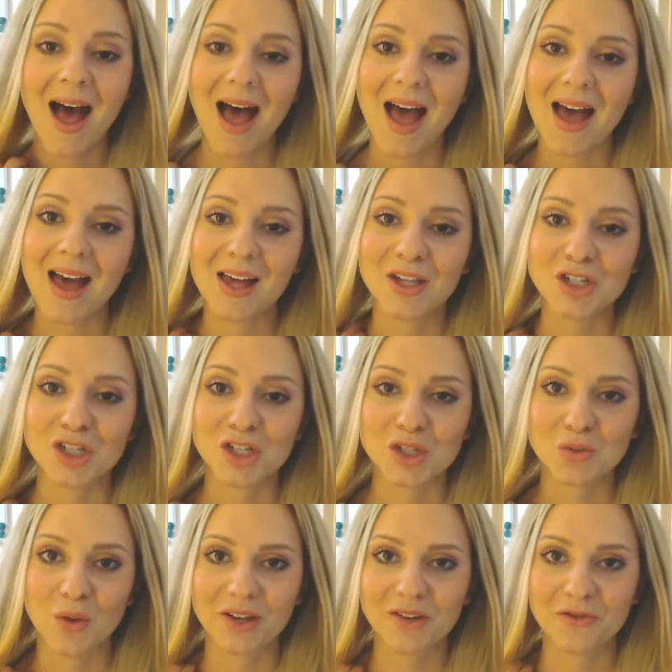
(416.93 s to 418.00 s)
and
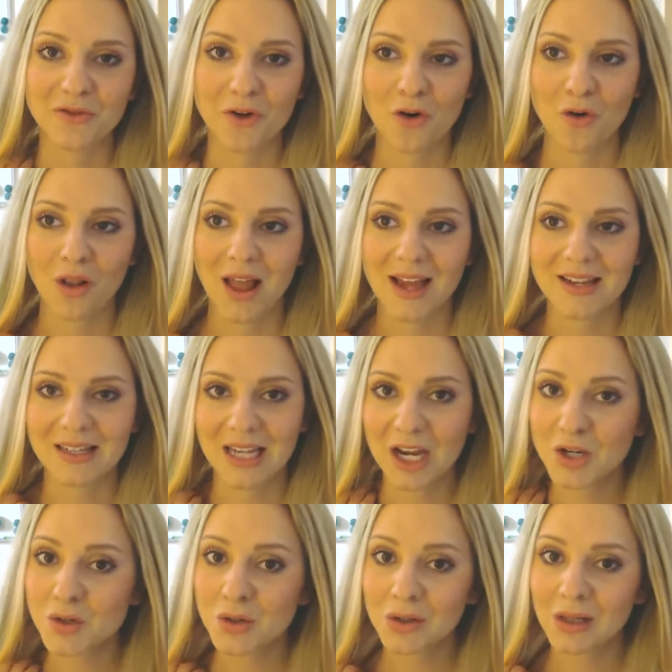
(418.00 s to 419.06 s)
just went for like
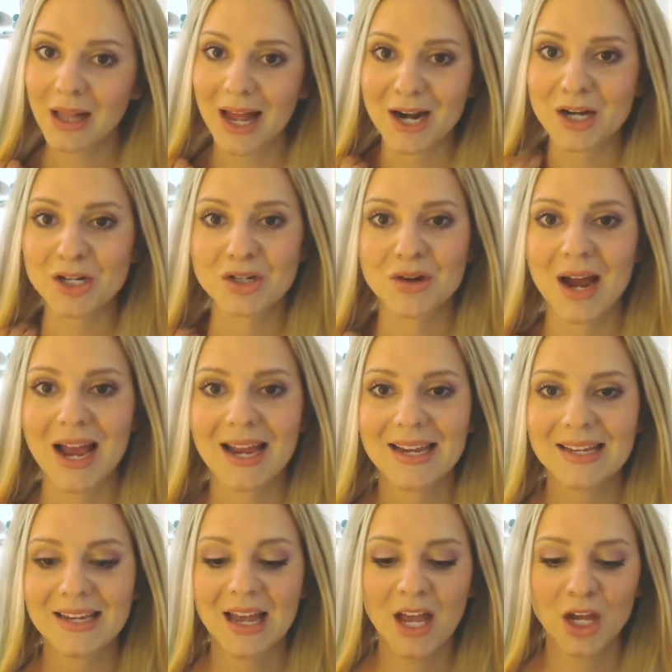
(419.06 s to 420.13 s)
natural air
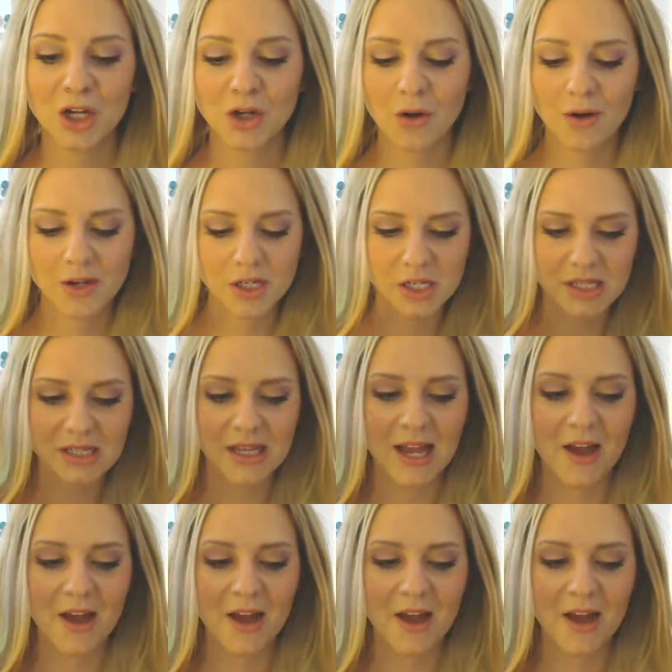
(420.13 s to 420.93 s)
drying. You know, I just